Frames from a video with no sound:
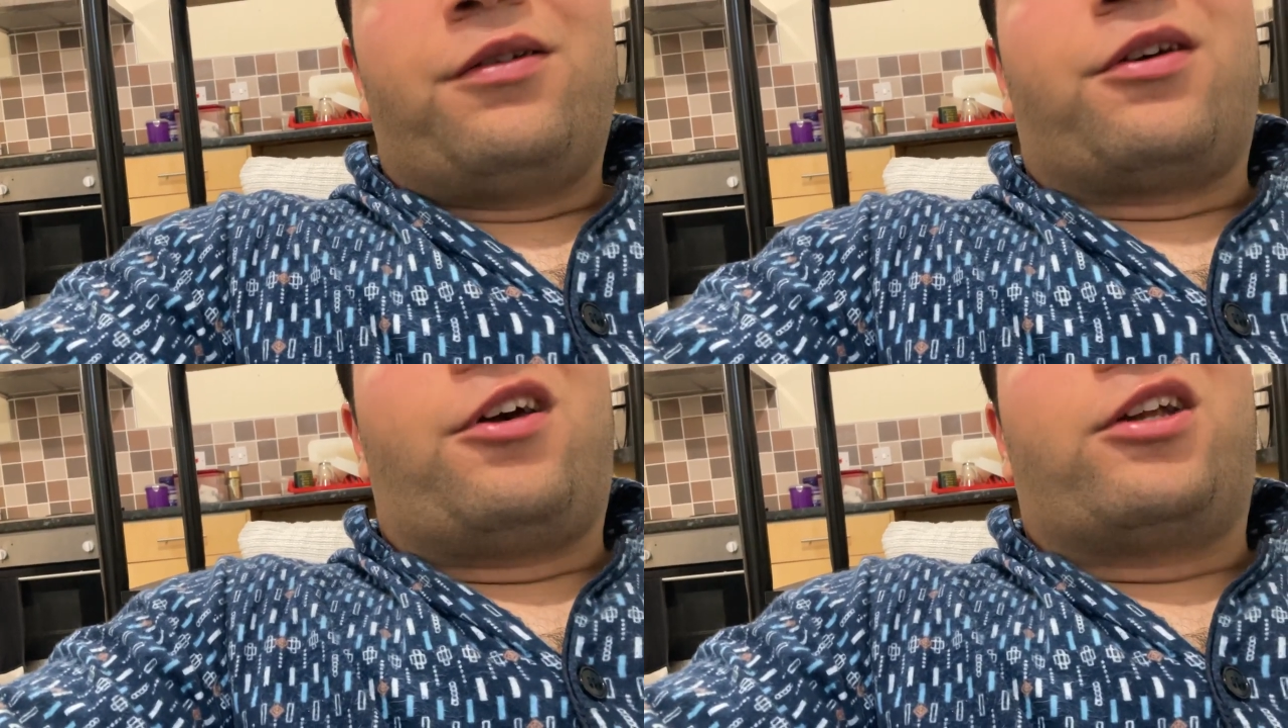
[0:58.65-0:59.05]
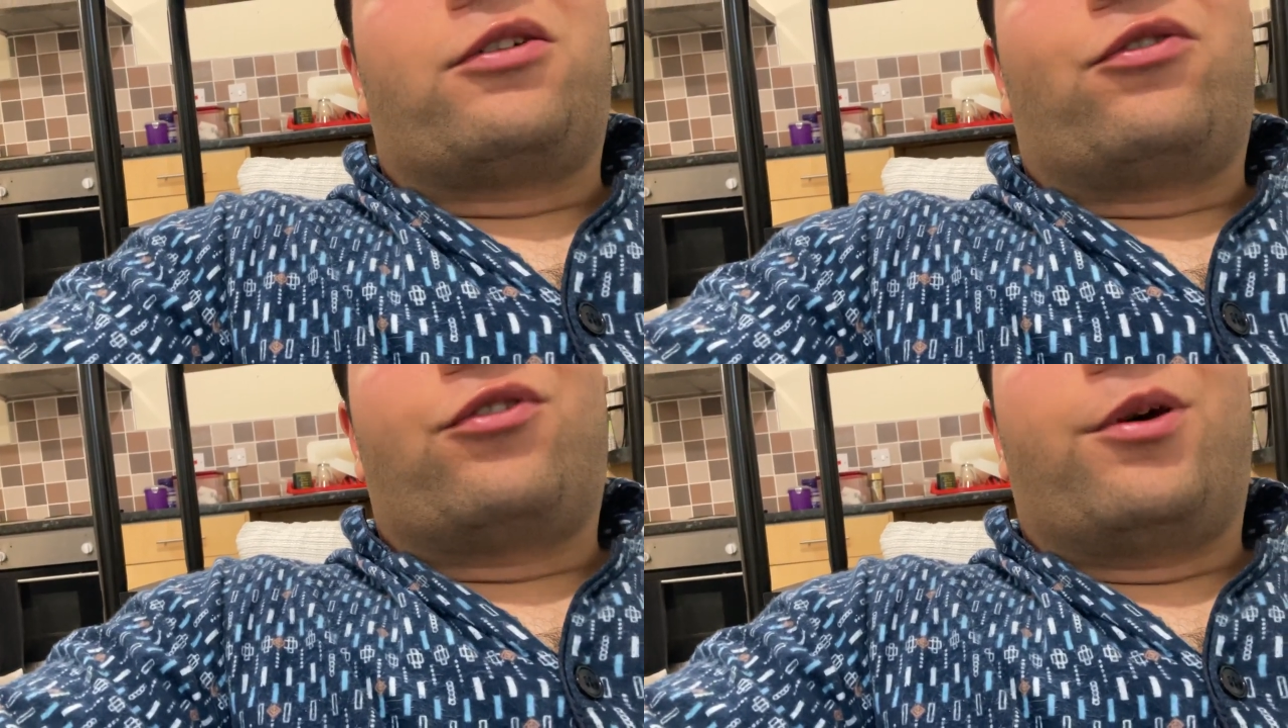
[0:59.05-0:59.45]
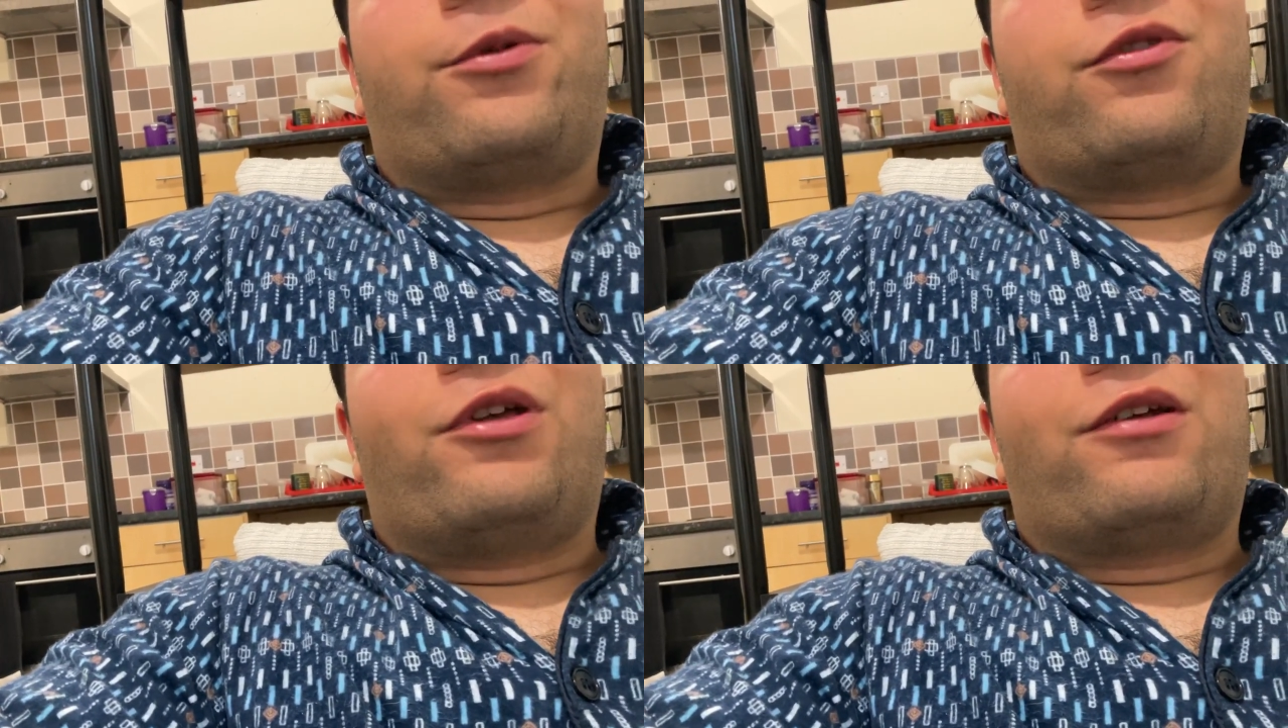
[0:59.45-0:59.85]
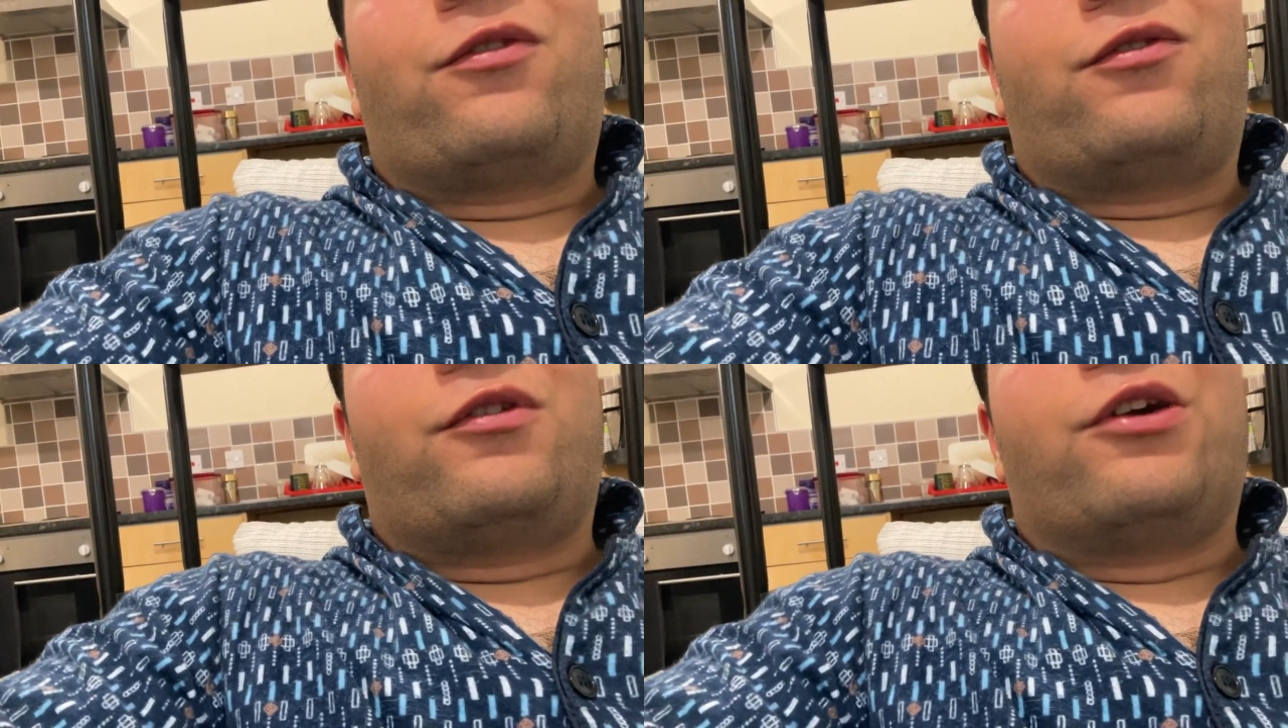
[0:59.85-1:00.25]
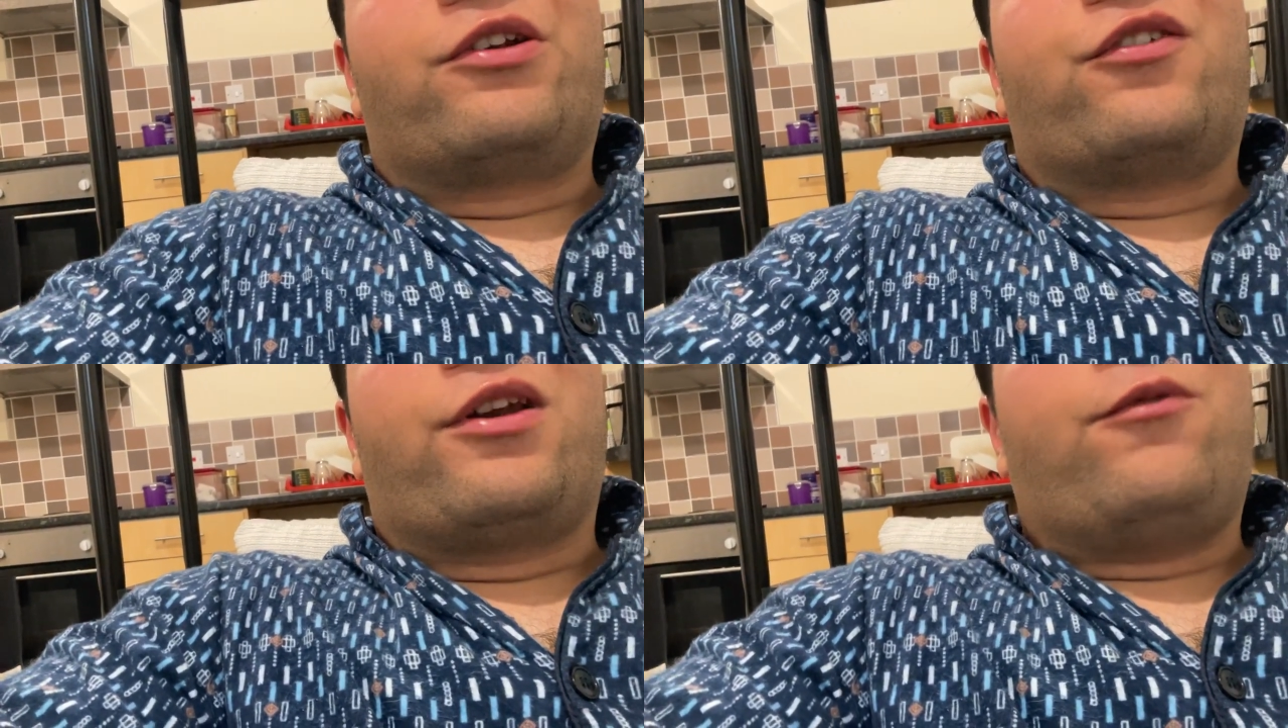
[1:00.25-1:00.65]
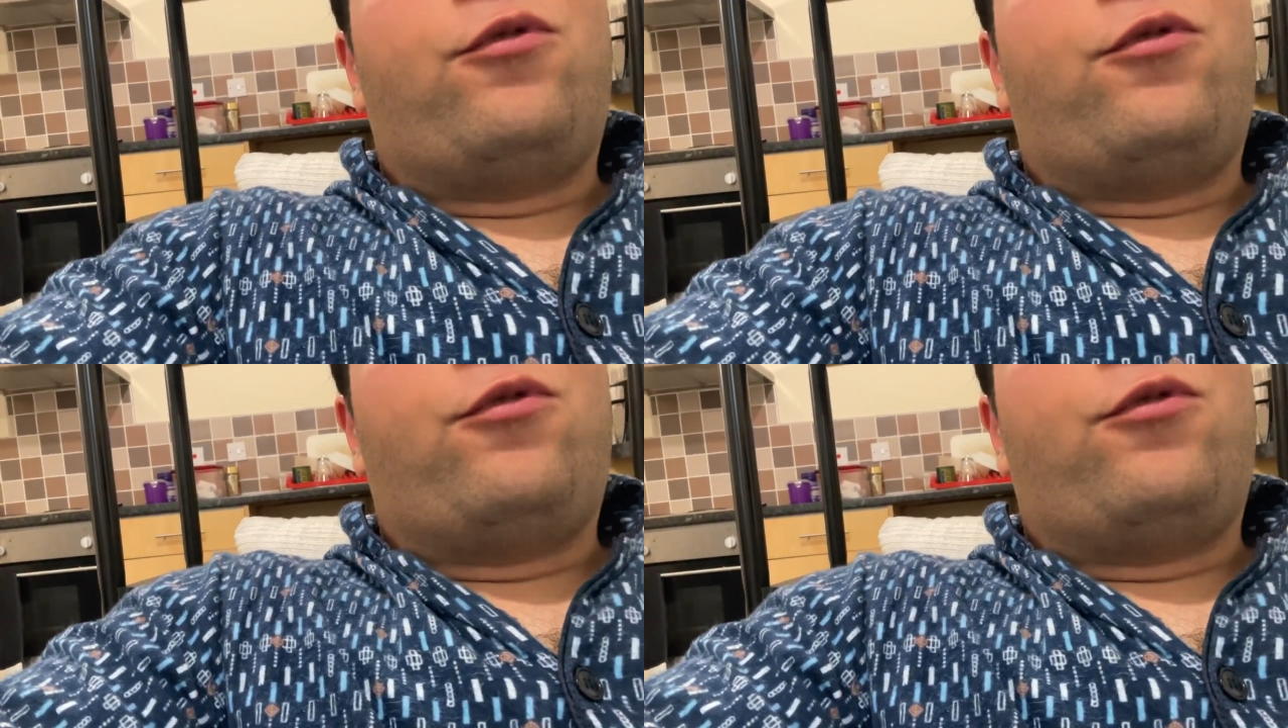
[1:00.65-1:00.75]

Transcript: And I discovered that the only time it